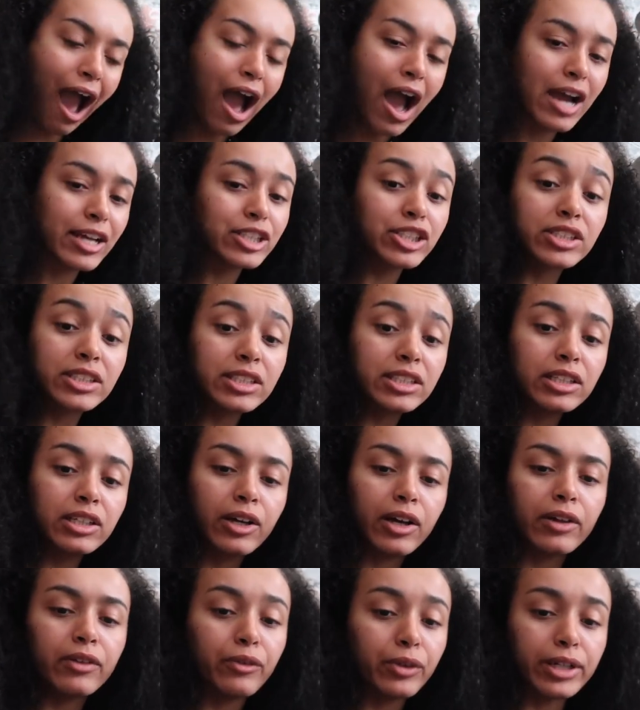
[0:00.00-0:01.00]
I just need
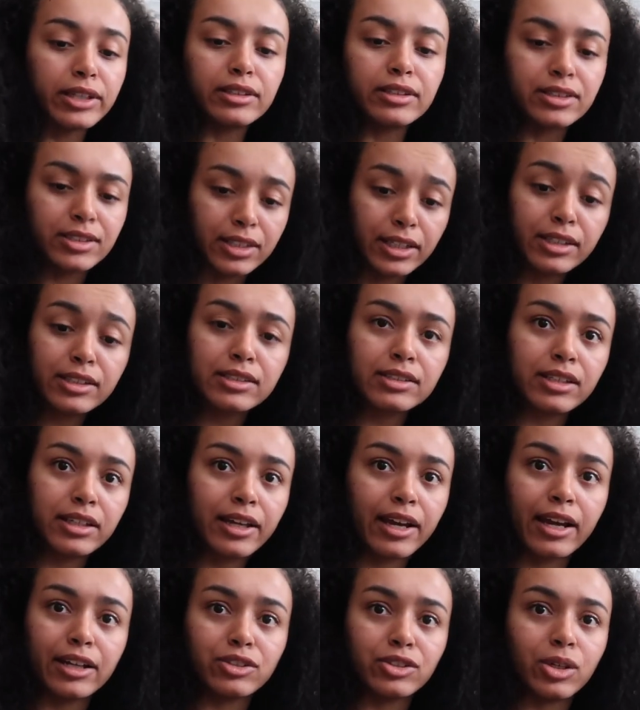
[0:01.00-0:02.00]
to read 6 to
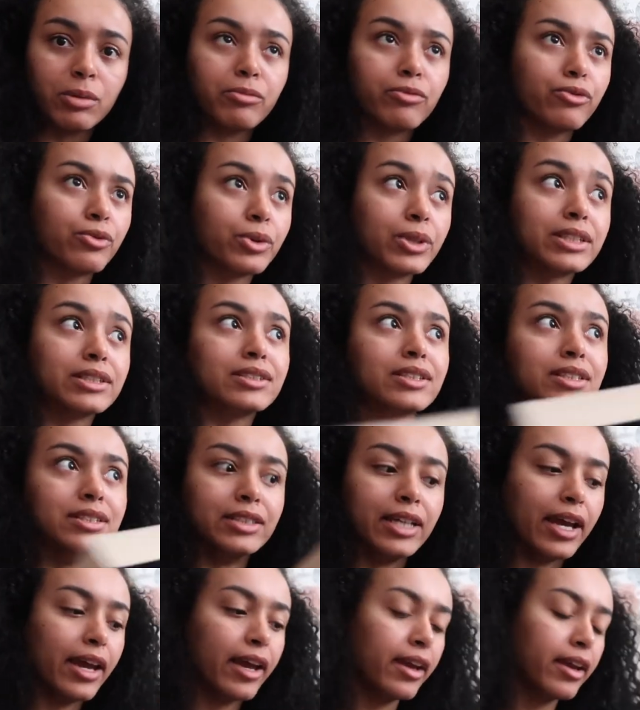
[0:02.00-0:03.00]
catch up for
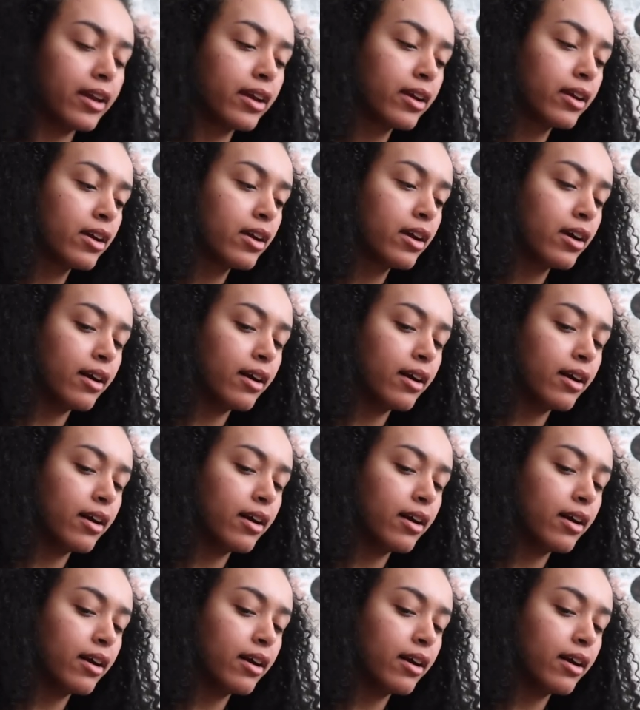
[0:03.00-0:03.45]
today,